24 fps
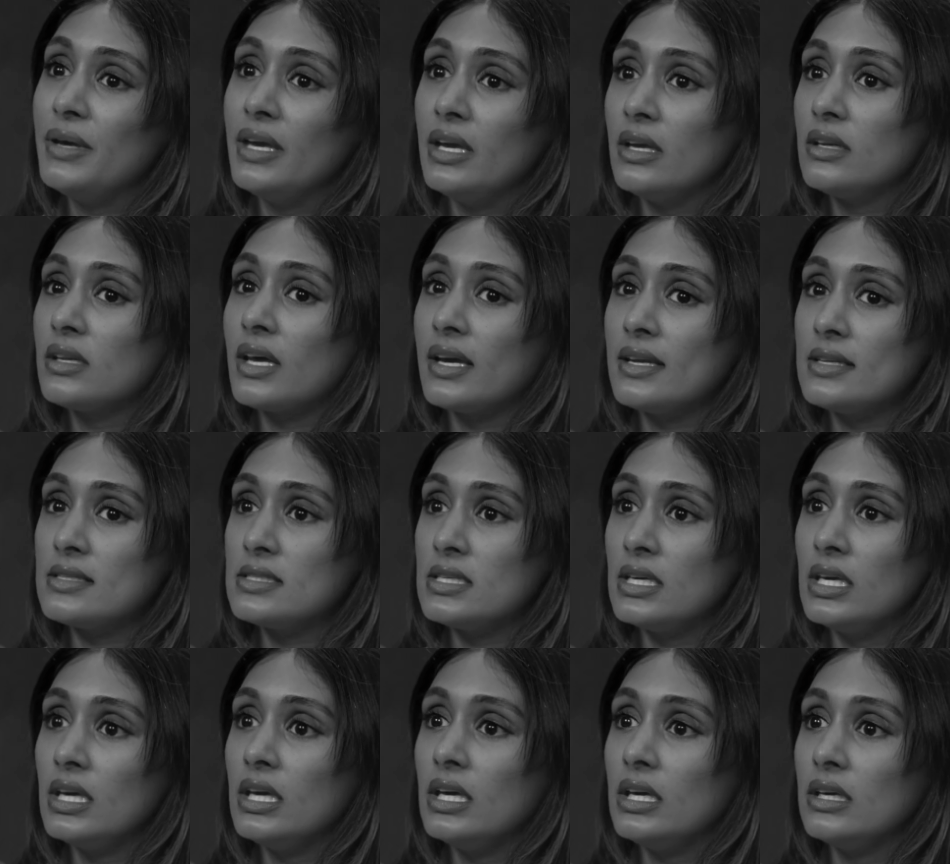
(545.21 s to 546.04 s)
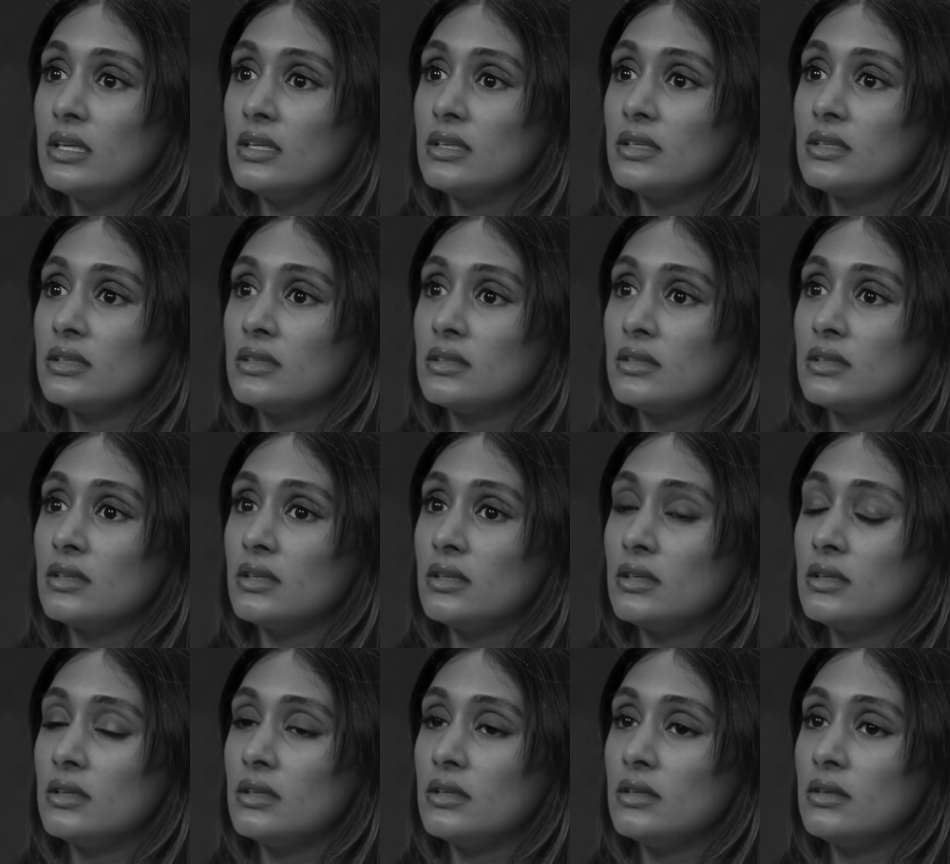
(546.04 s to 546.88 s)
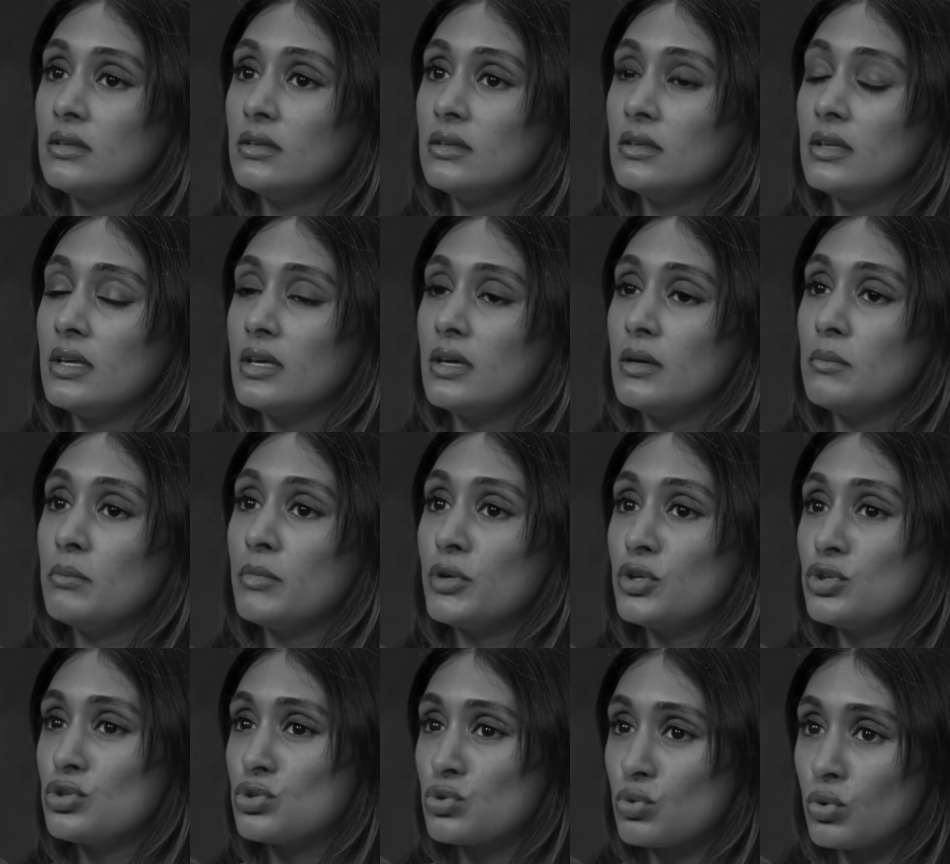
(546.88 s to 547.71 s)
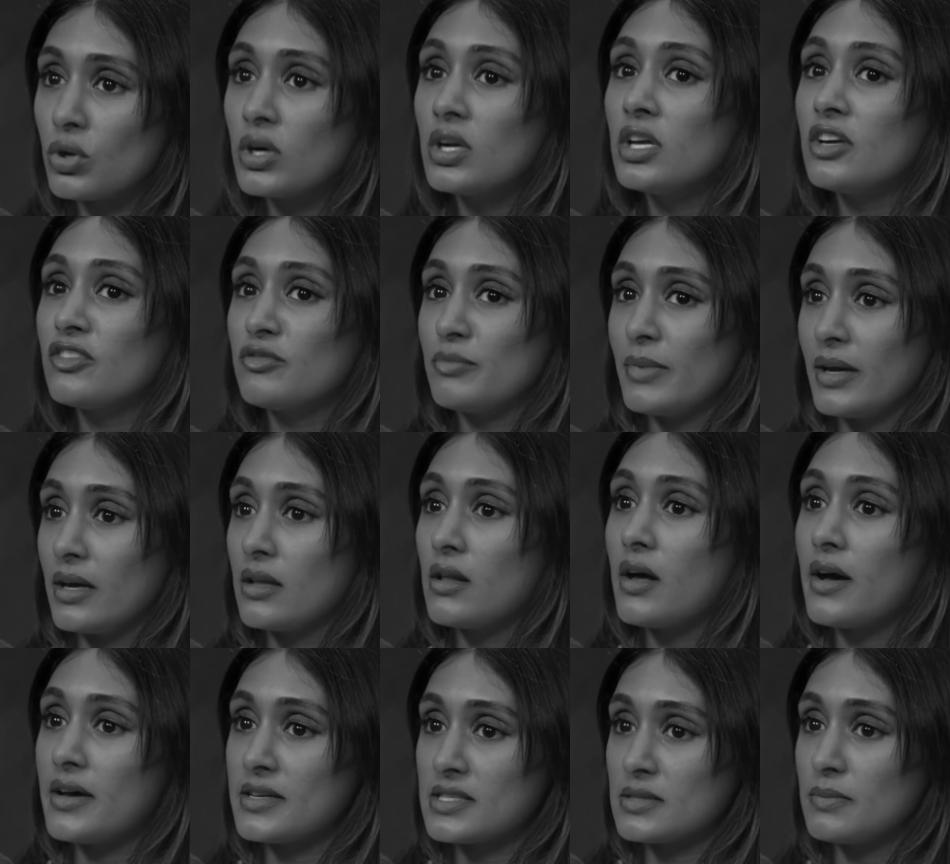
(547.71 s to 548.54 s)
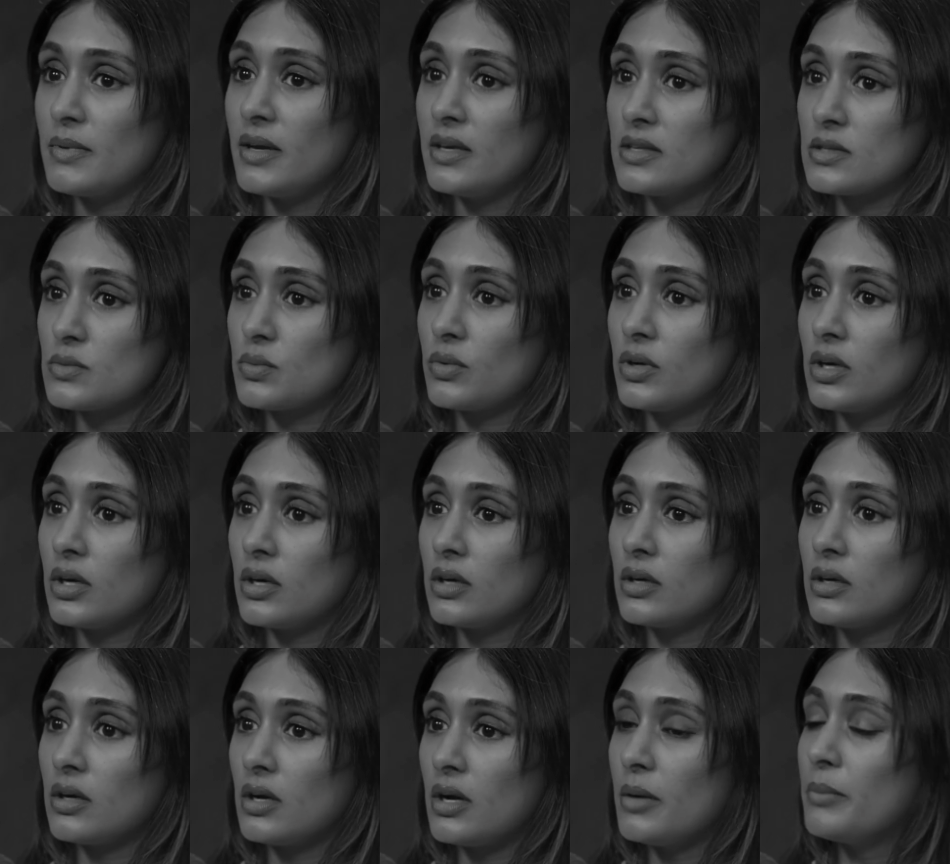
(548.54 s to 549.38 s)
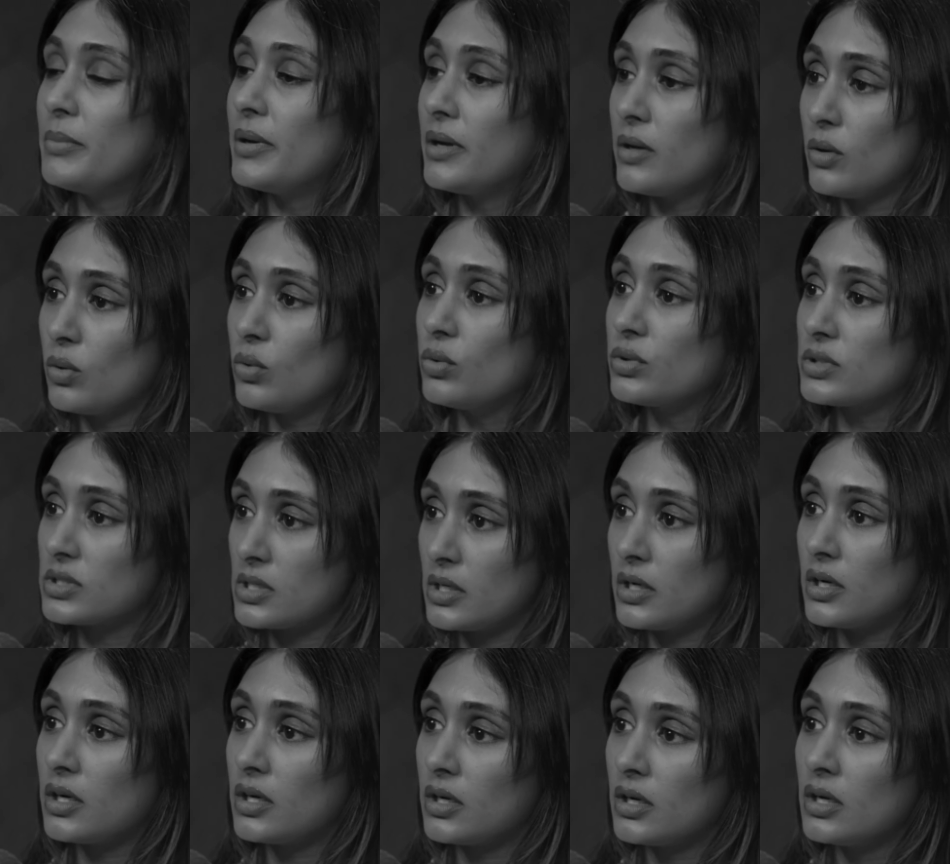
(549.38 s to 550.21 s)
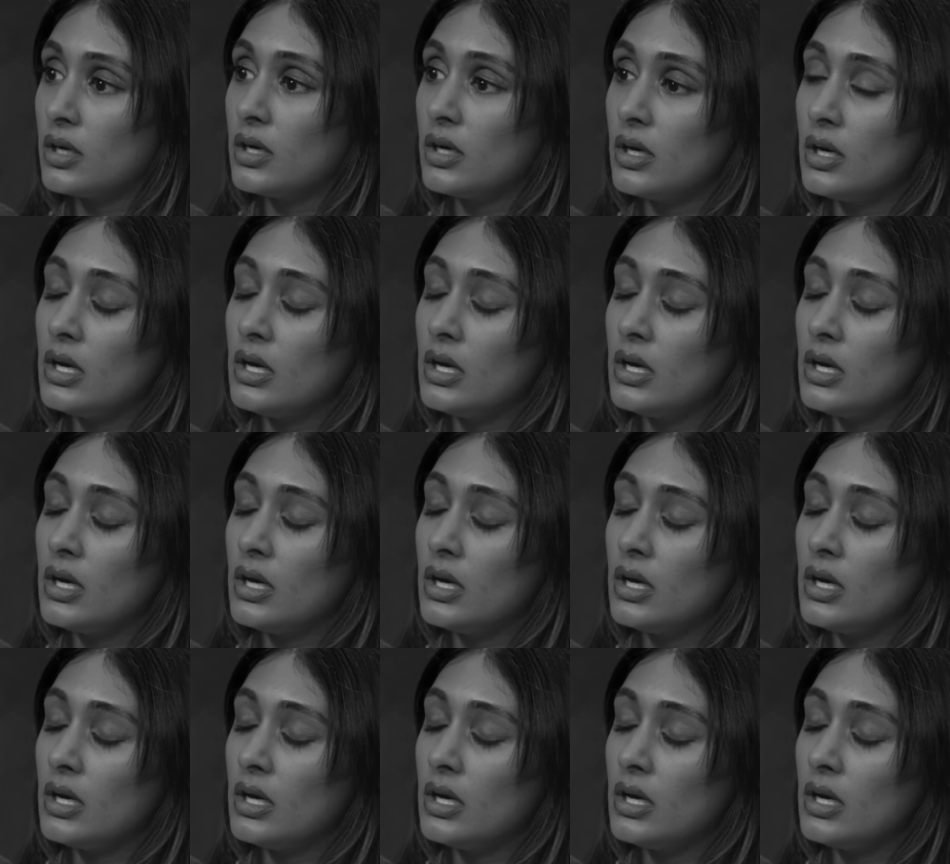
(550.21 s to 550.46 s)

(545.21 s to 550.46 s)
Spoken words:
being 19, majority of my classmates were a bit older.